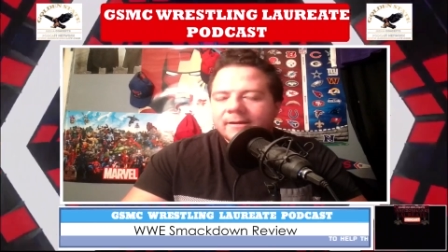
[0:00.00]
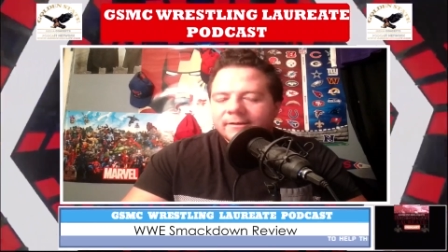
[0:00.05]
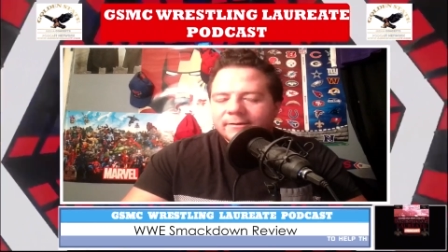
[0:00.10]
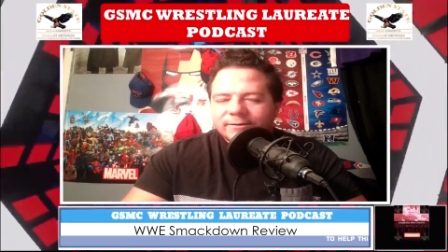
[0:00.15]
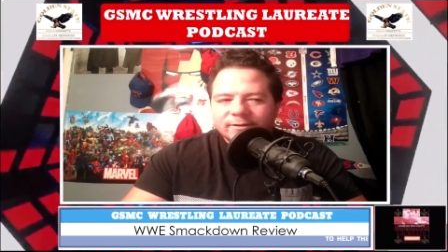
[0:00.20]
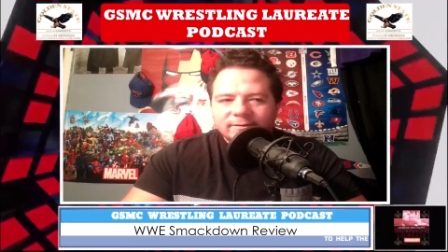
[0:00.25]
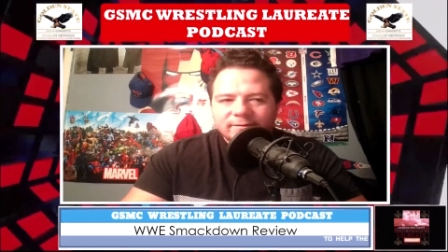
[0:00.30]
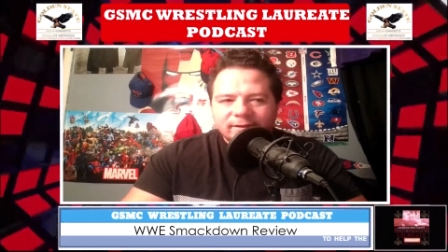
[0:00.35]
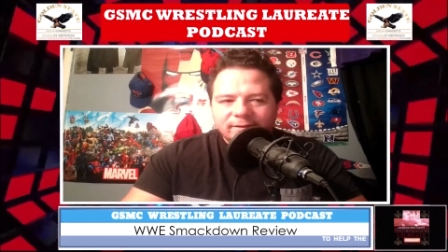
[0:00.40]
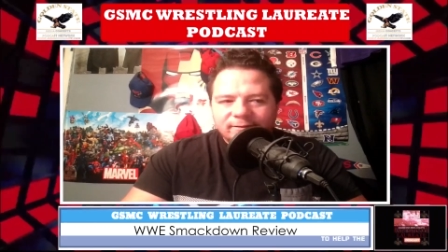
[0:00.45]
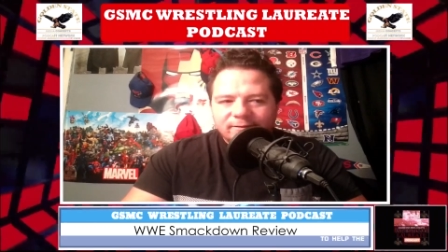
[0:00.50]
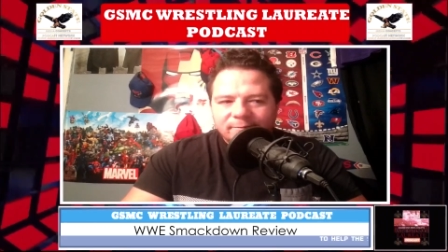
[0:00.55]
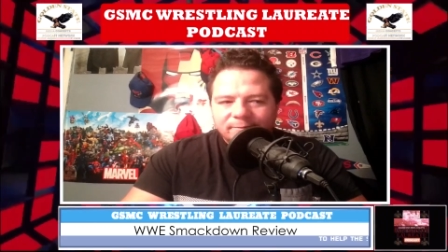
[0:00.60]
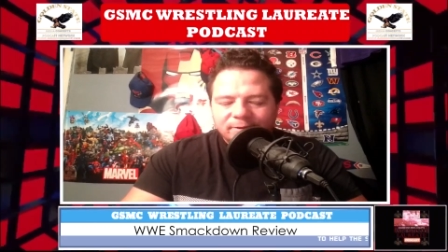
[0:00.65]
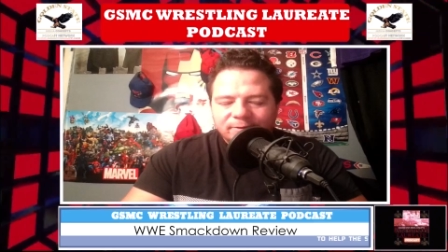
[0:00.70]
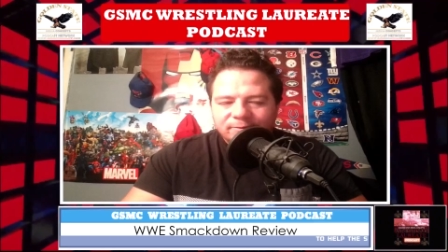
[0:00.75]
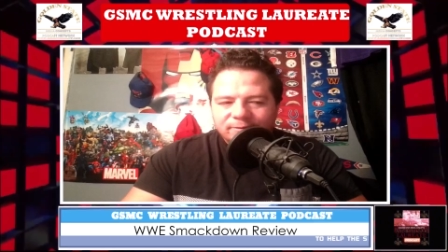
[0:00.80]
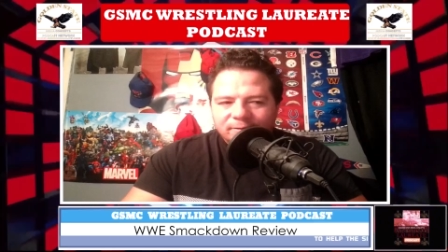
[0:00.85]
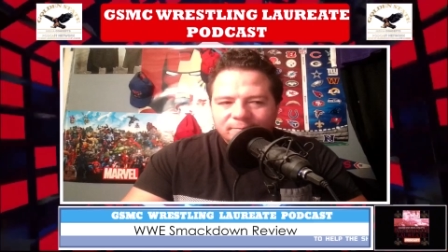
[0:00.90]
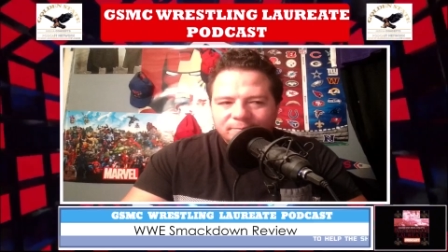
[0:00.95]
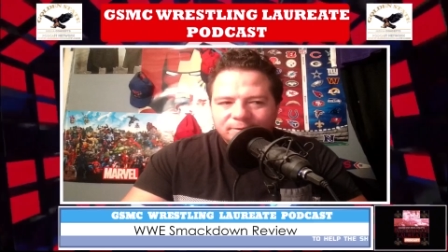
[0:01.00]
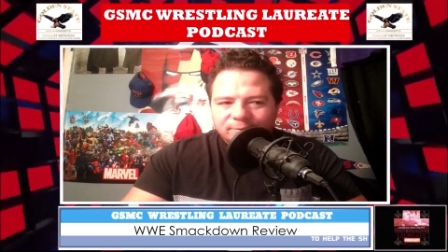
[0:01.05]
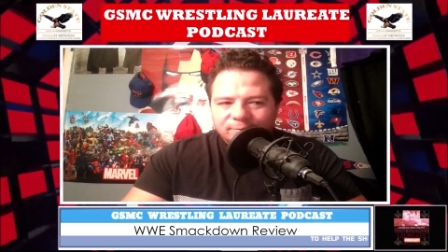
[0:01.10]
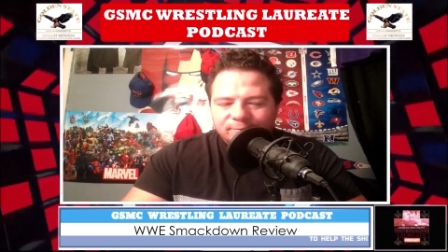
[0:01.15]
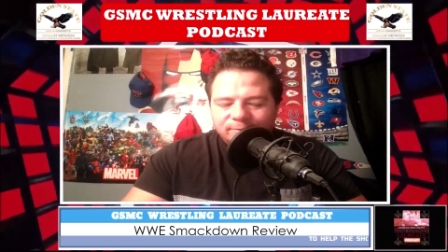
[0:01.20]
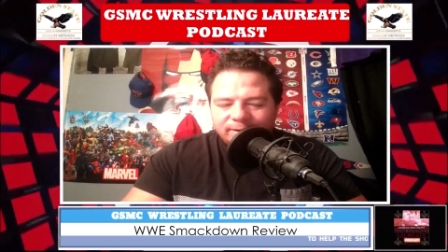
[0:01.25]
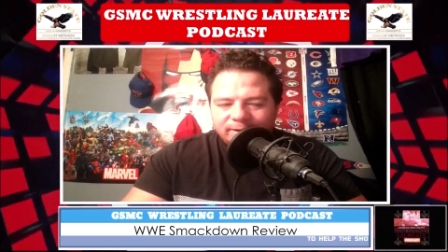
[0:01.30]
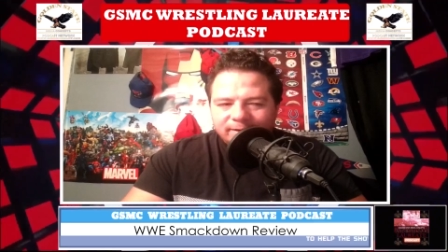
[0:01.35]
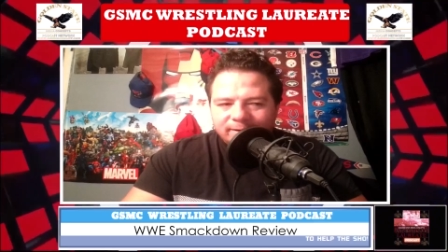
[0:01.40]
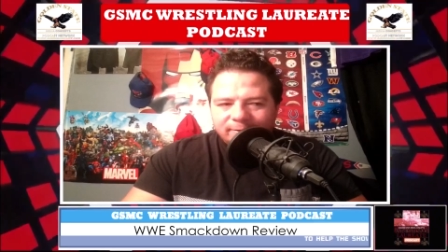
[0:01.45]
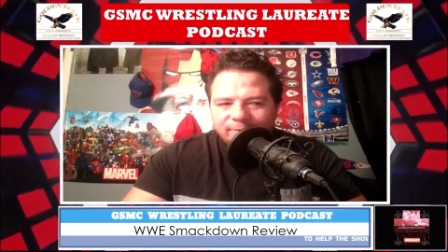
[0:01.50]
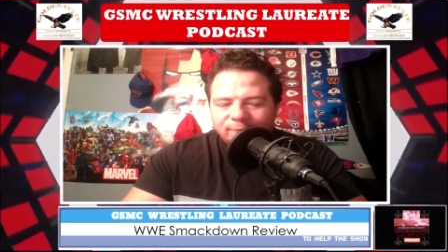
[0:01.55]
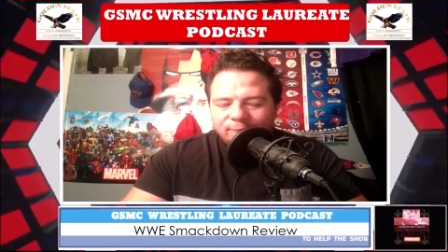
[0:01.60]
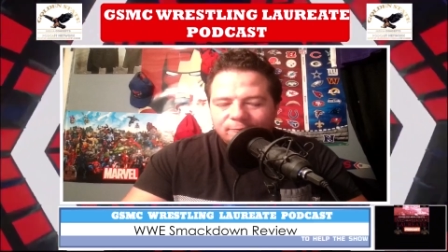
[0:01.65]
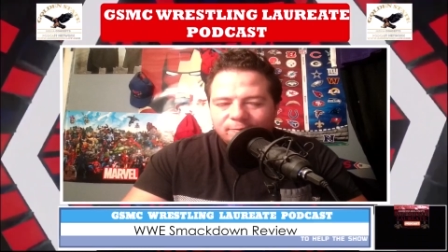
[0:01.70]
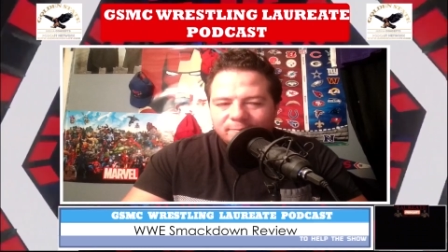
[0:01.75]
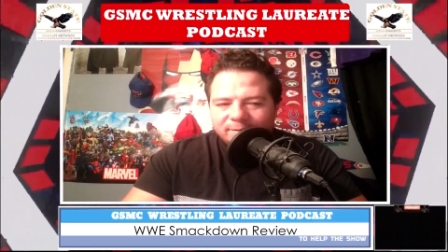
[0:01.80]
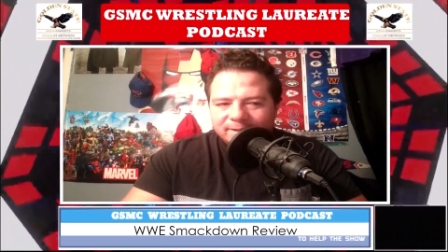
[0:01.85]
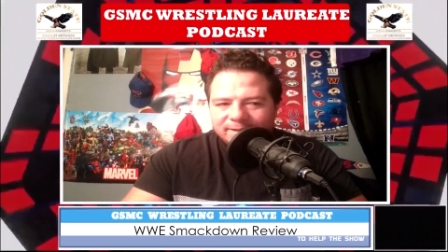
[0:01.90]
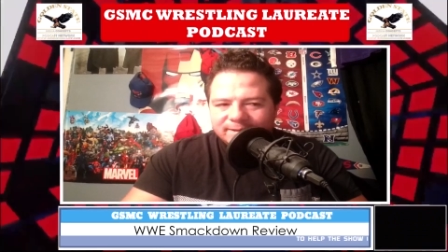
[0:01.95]
She's a WWE
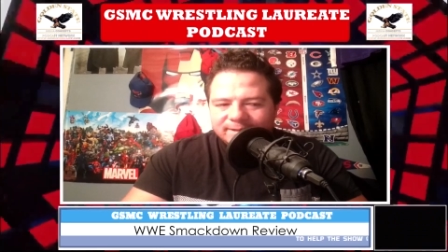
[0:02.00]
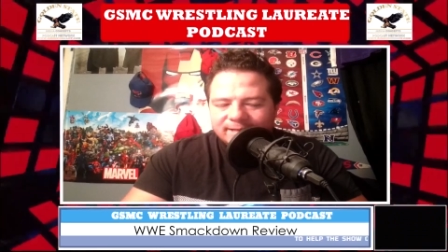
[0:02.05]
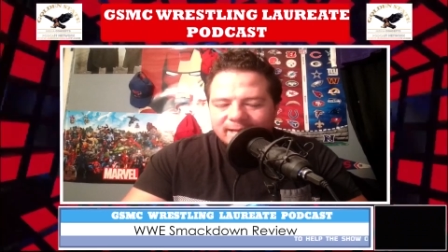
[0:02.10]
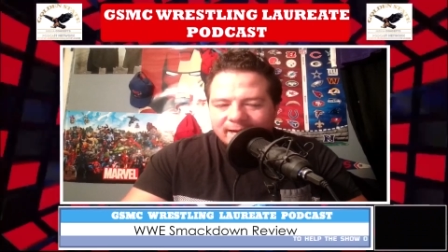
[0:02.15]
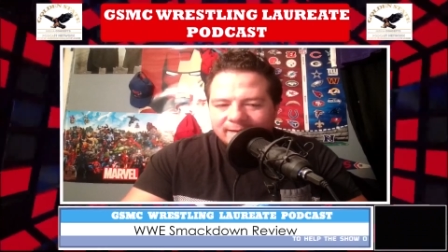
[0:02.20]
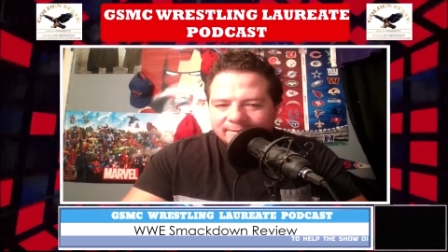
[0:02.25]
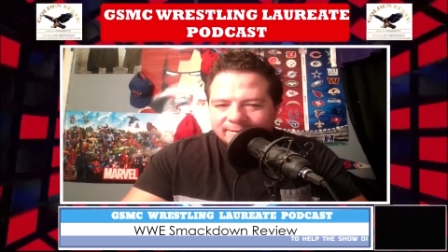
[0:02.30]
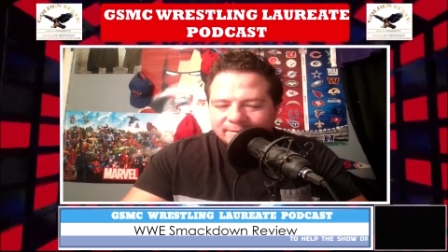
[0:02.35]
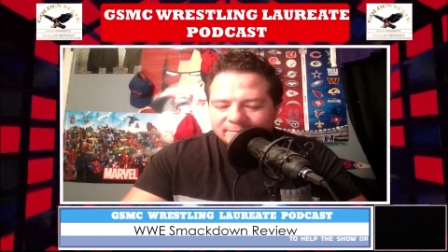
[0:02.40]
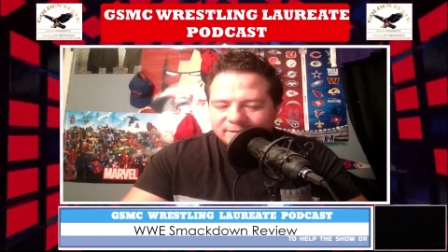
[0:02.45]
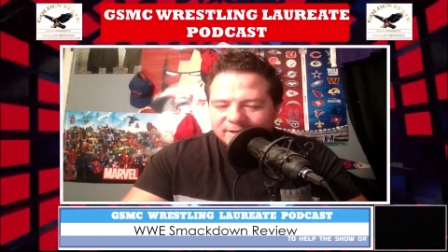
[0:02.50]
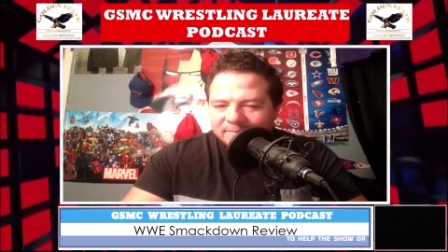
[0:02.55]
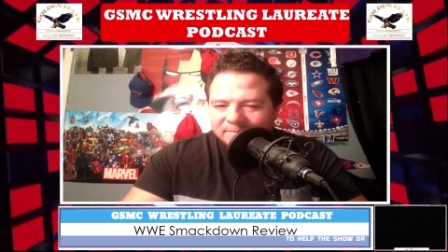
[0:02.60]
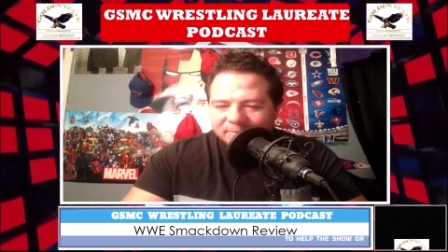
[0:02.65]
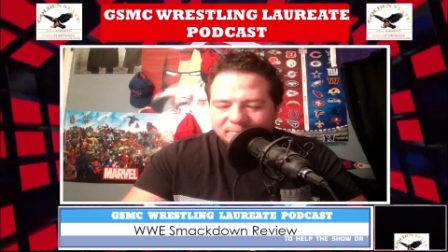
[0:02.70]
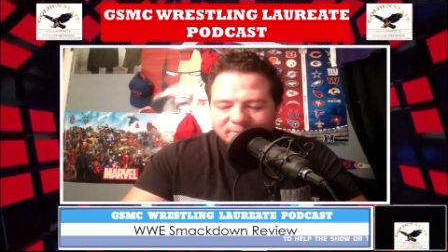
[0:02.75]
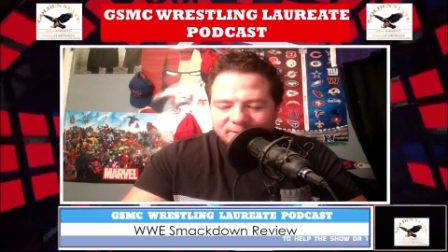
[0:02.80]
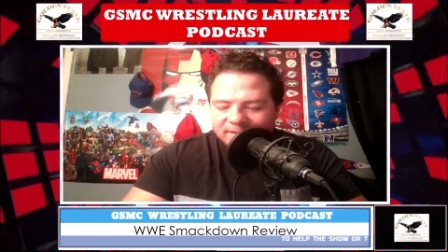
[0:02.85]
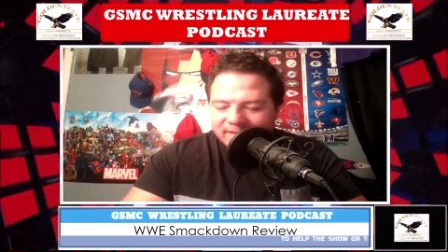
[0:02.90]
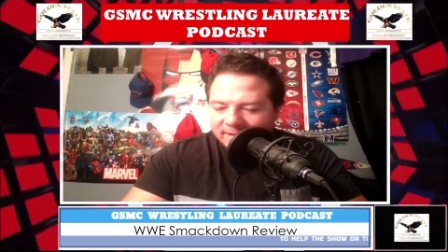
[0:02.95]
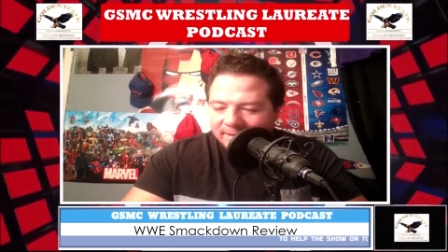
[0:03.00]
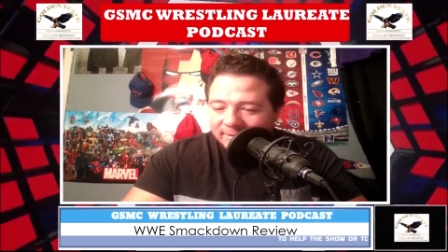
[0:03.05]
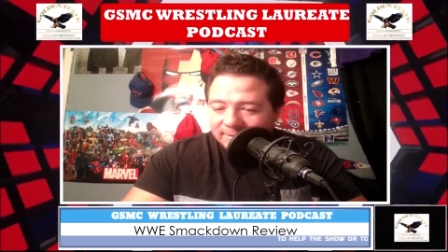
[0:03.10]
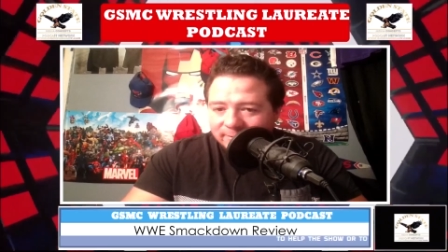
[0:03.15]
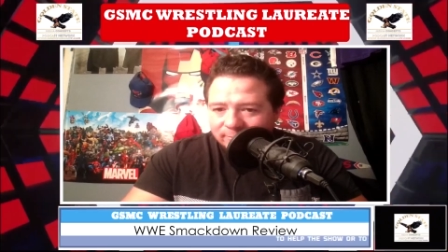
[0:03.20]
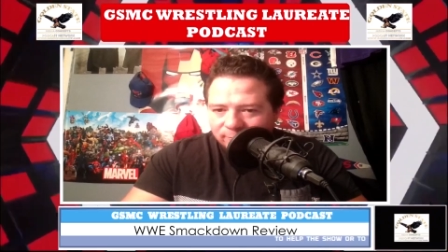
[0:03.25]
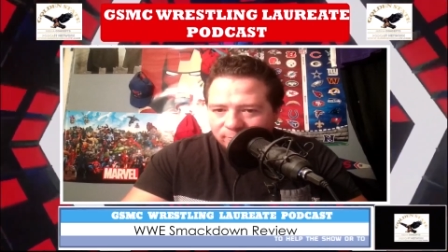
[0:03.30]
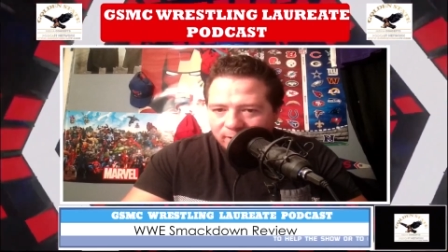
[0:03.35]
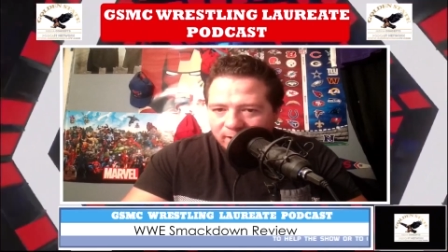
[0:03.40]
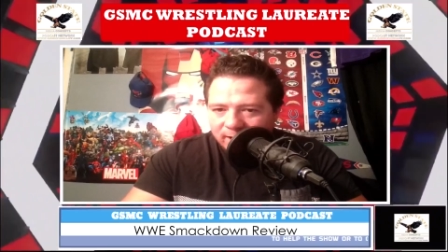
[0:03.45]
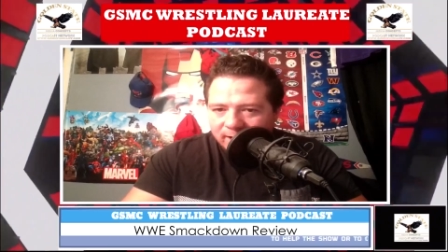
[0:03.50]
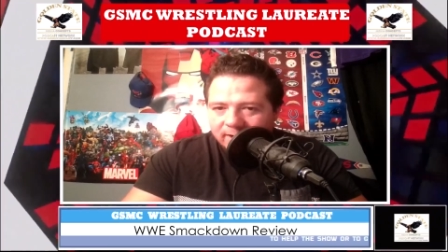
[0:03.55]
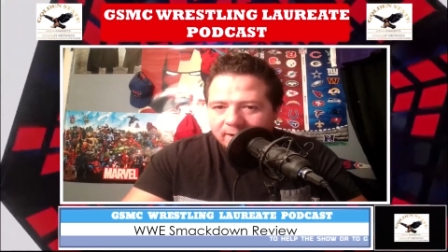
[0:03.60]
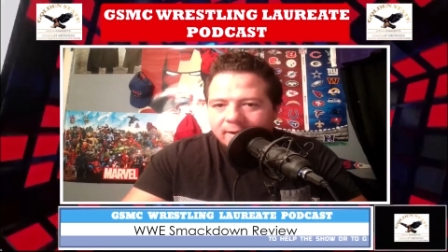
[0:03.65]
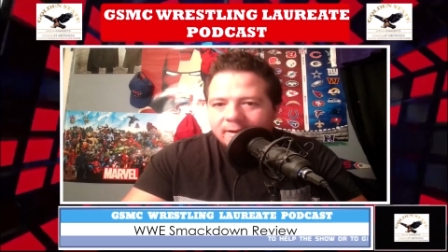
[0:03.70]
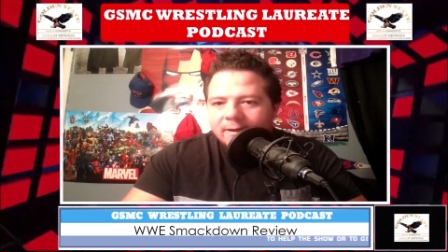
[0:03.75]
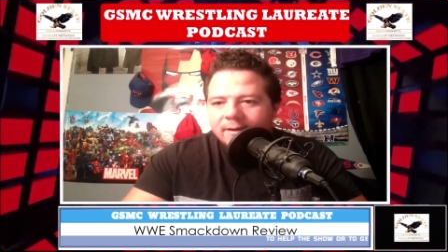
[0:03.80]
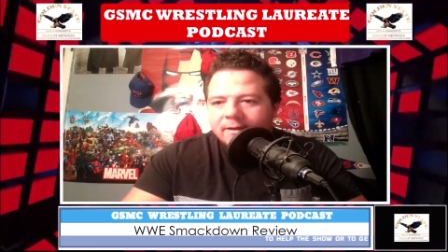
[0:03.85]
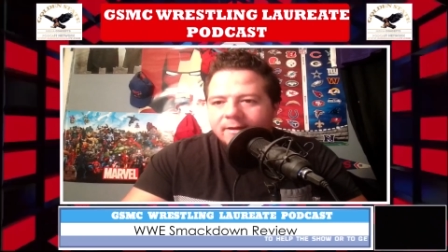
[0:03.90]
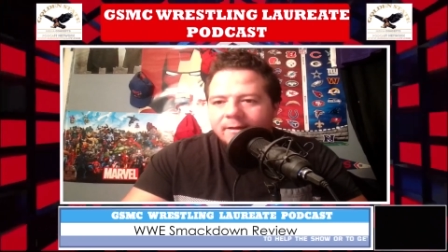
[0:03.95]
Women's Tag Team Champion with Candice LeRae